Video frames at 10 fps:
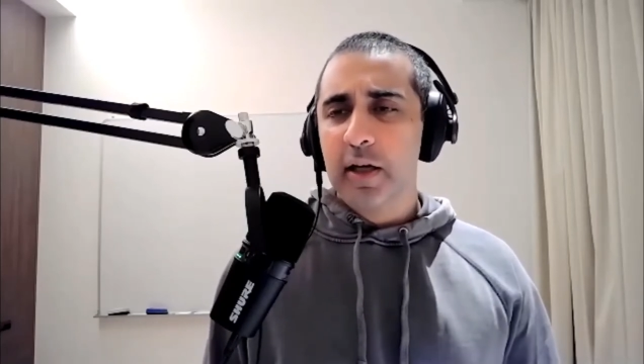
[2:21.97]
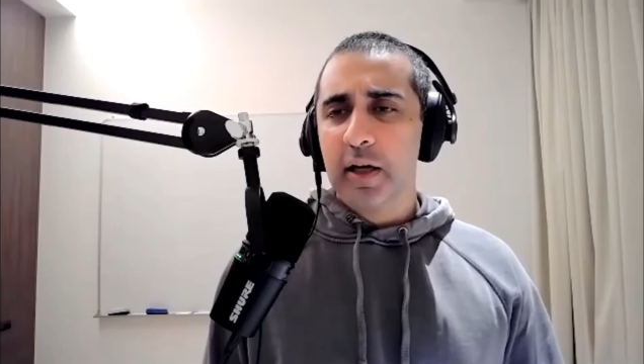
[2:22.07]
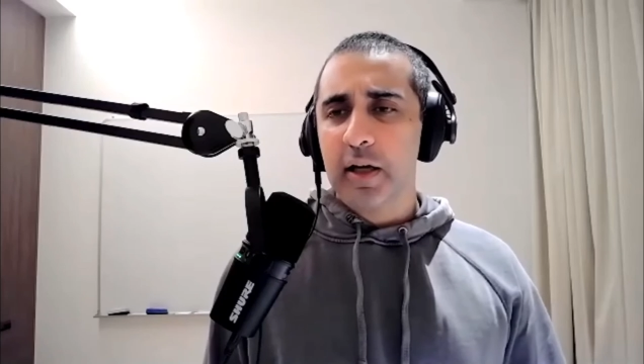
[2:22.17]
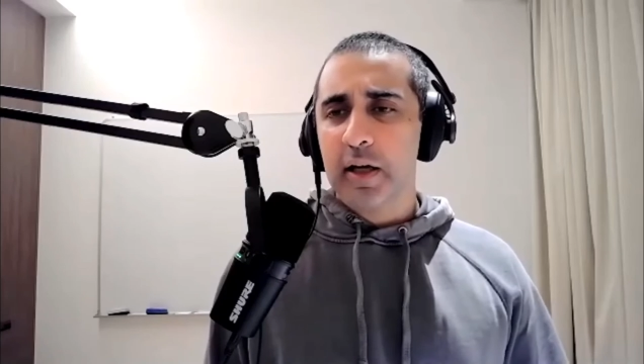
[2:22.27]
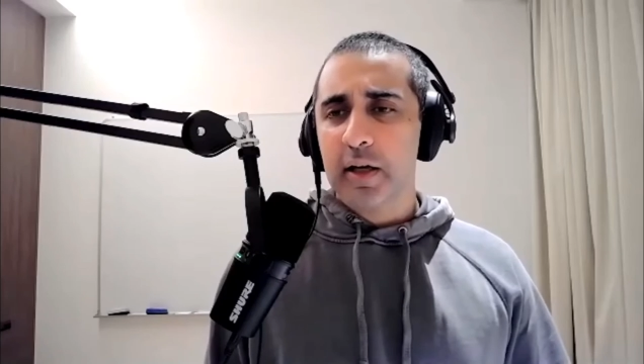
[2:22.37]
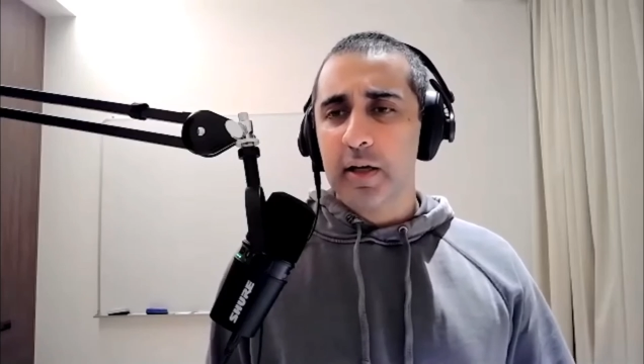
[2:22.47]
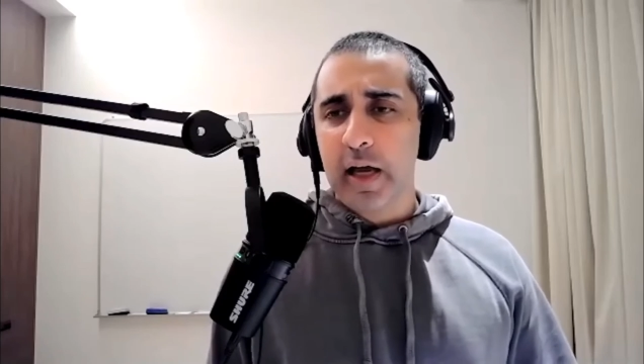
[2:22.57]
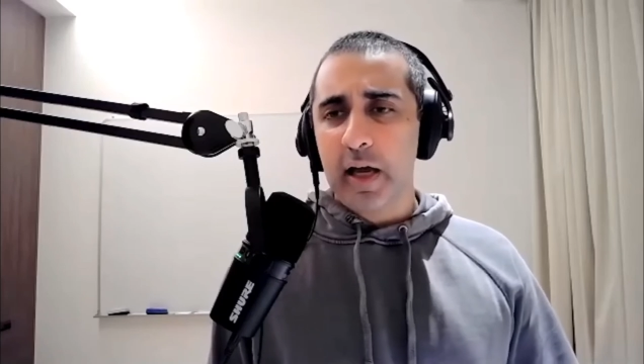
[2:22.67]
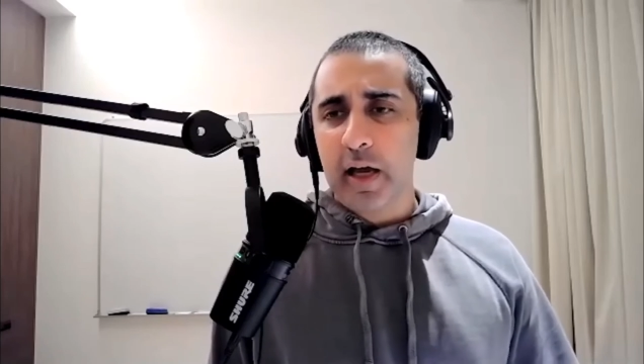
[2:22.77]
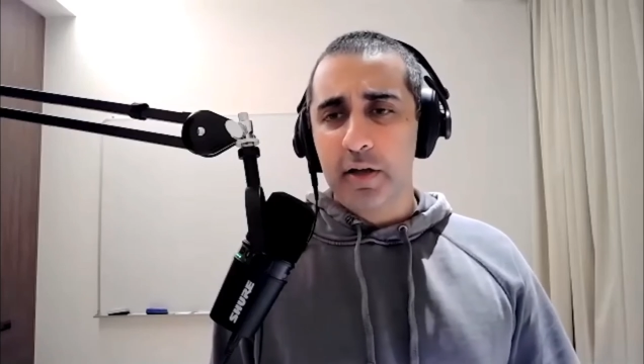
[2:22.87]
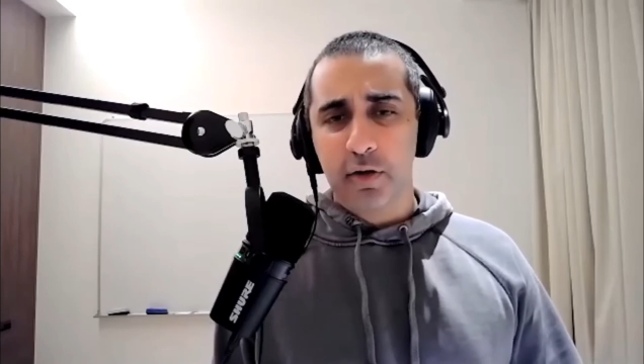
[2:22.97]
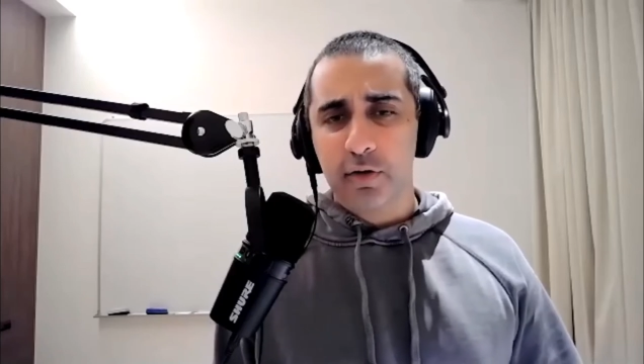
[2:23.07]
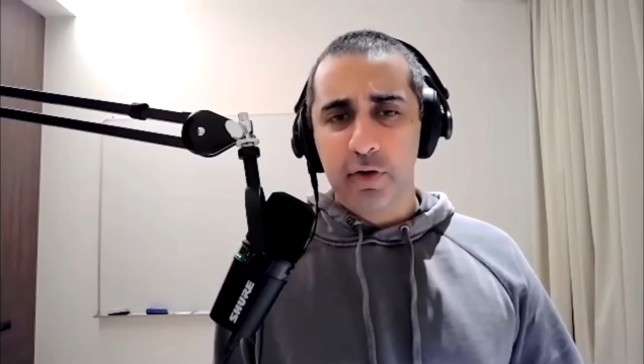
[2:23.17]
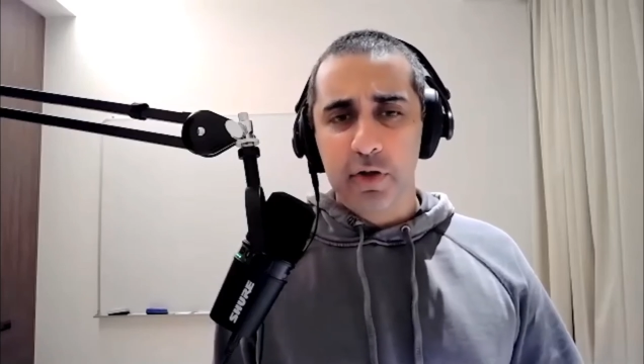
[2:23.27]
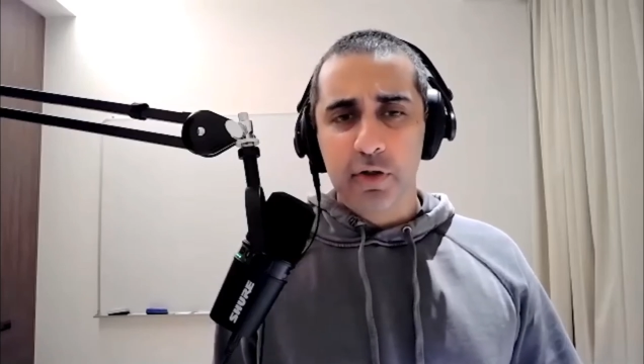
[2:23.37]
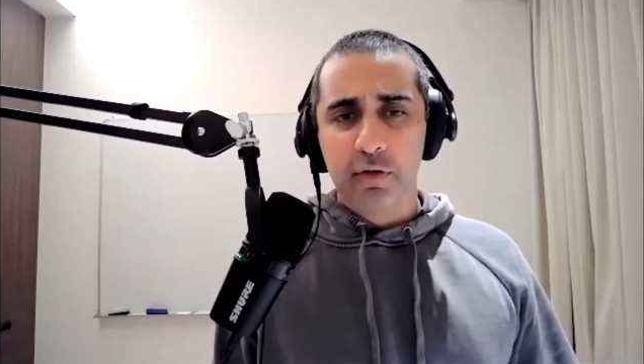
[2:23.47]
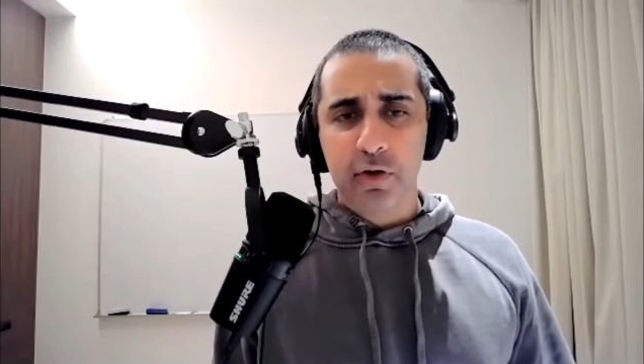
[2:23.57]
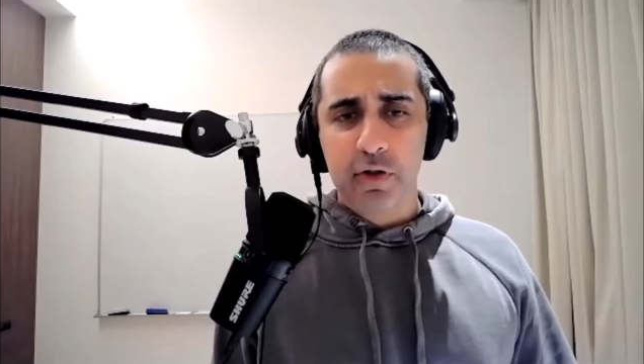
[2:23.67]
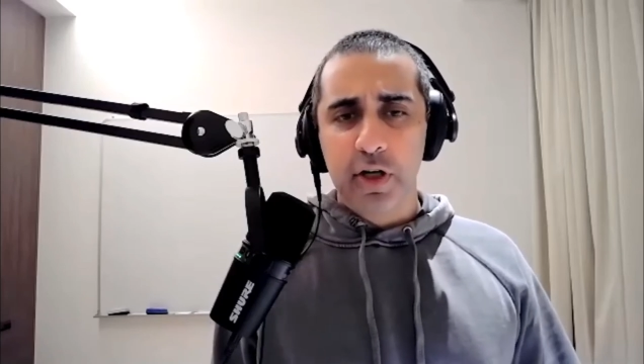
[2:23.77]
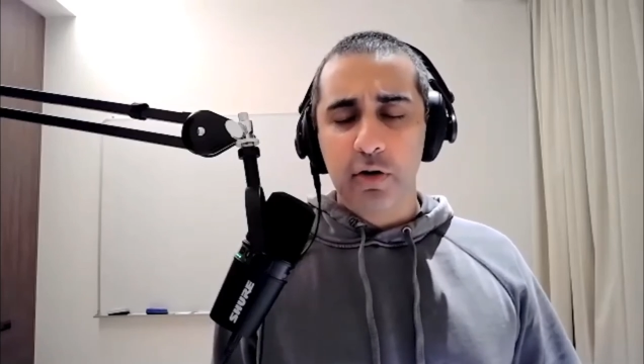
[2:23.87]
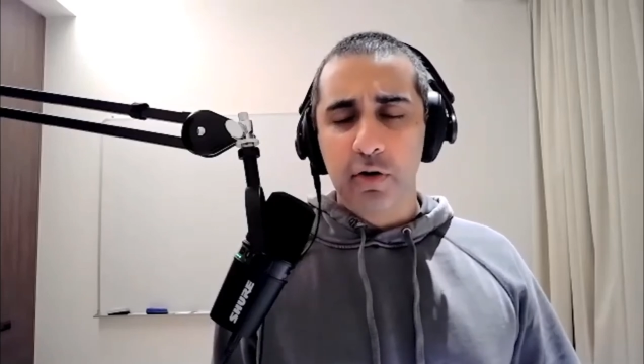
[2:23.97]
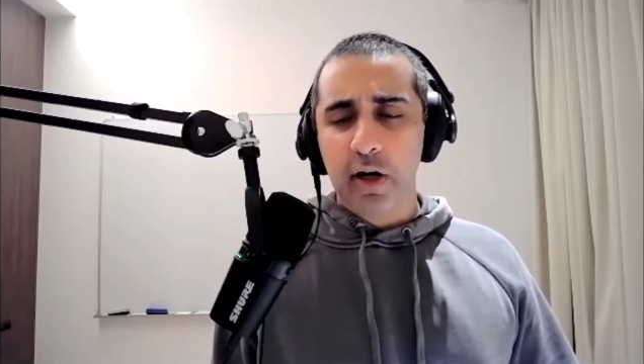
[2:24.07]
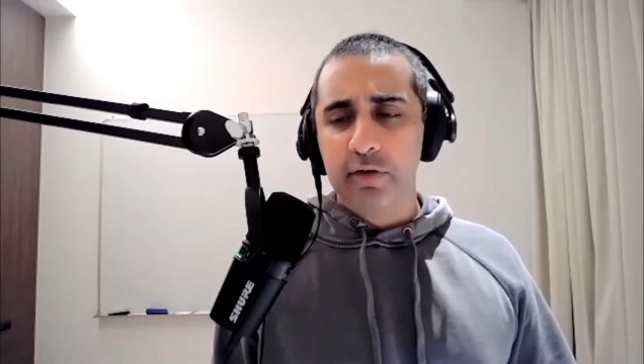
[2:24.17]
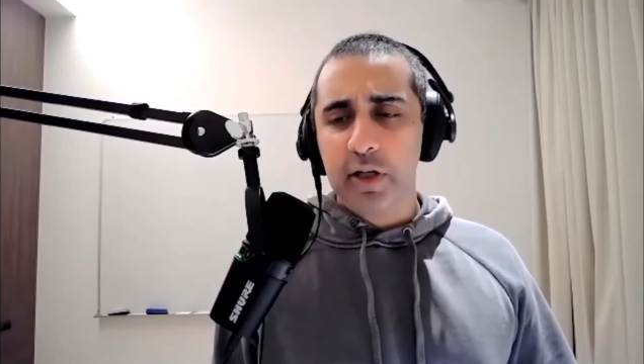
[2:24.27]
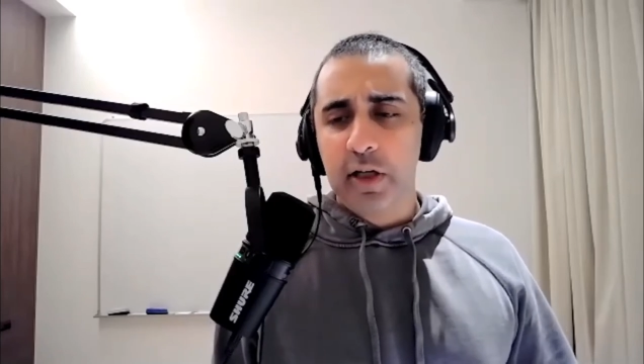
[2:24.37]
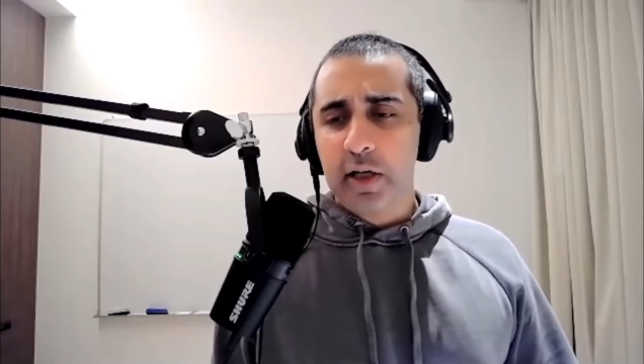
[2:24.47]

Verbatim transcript: uh, at, you know, the first the first aircraft,